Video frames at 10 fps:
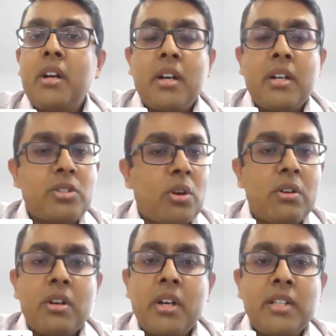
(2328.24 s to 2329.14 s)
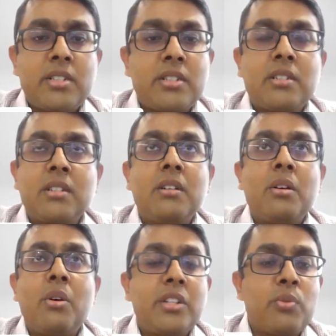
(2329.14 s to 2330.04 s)

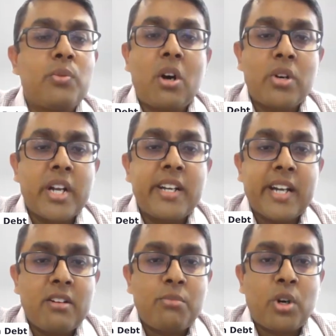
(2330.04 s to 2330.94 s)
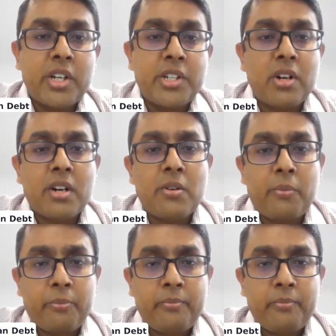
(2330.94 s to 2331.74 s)
It's without any kind of mortgage collateral.